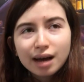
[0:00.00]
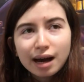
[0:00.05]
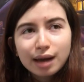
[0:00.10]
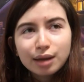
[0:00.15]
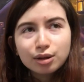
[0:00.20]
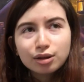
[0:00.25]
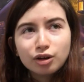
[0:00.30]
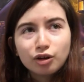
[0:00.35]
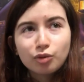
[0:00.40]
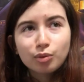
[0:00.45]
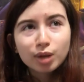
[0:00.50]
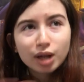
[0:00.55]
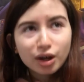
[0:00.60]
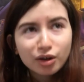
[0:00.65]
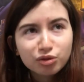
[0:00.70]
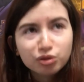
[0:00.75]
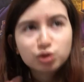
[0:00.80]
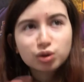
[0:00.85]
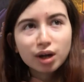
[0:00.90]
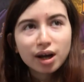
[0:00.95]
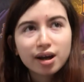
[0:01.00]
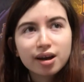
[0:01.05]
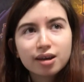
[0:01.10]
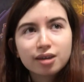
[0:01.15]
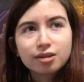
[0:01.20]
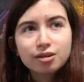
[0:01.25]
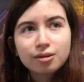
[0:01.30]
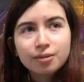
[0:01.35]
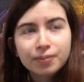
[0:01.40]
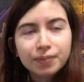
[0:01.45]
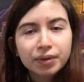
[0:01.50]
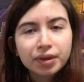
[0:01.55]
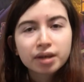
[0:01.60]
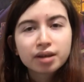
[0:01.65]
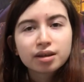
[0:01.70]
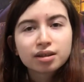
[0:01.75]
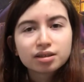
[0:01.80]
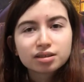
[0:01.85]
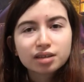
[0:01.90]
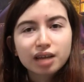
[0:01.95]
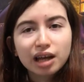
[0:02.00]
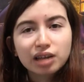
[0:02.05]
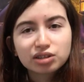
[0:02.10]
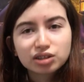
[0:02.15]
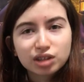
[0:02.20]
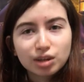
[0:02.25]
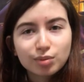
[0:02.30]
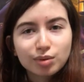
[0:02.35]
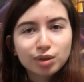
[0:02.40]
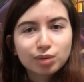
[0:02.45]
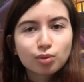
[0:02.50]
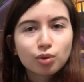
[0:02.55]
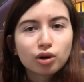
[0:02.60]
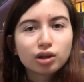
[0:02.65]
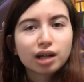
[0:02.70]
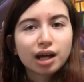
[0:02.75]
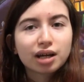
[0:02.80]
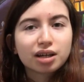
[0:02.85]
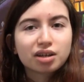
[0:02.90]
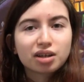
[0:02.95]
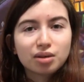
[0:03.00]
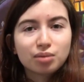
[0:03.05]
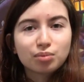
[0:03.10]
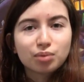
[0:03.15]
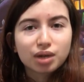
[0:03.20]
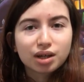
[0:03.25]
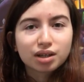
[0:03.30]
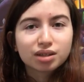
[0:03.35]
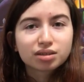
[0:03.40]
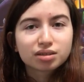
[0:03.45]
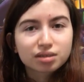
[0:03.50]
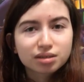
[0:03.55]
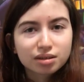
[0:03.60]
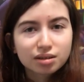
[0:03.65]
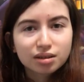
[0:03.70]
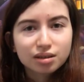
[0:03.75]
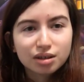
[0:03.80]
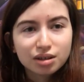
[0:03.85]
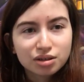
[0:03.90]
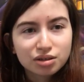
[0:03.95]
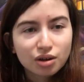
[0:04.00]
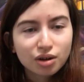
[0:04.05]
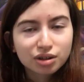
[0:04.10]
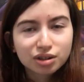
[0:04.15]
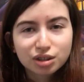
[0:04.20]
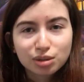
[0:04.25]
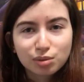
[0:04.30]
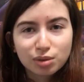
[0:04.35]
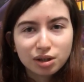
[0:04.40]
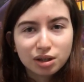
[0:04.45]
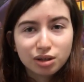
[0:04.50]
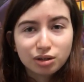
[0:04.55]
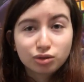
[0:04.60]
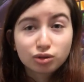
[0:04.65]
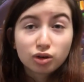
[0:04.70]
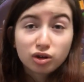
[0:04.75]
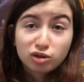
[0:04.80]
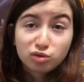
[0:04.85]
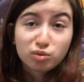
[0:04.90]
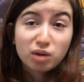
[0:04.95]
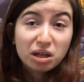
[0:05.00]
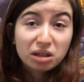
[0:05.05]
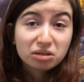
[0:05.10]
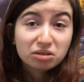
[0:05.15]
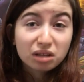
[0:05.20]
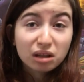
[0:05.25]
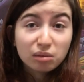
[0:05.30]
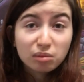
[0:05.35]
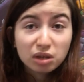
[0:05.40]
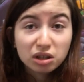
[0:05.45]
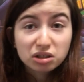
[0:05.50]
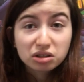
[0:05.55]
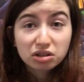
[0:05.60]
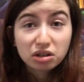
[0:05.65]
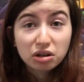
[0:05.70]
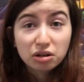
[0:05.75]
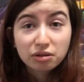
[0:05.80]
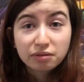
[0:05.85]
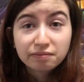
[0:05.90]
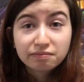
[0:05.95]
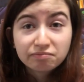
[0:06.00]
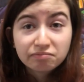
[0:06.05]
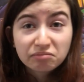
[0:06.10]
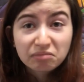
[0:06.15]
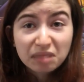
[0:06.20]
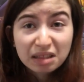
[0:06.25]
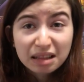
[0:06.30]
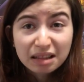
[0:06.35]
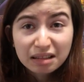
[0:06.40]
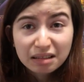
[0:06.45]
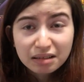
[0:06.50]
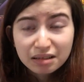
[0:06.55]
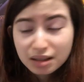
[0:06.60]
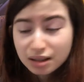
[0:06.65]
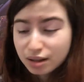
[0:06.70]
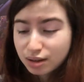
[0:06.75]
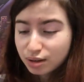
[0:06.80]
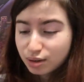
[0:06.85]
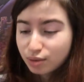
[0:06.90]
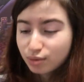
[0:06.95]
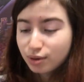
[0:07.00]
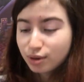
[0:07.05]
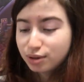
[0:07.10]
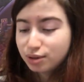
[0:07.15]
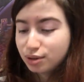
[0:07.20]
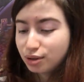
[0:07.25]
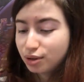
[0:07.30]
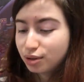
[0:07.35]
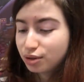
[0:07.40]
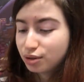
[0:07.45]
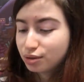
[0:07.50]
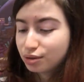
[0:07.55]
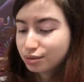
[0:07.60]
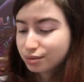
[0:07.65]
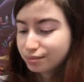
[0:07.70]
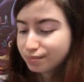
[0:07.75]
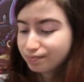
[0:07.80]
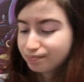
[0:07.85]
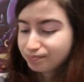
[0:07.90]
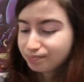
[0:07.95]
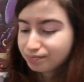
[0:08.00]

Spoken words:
I don't know, but I've tried sketching a bit more like him because he's awesome and he draws better than me, so what you gonna do?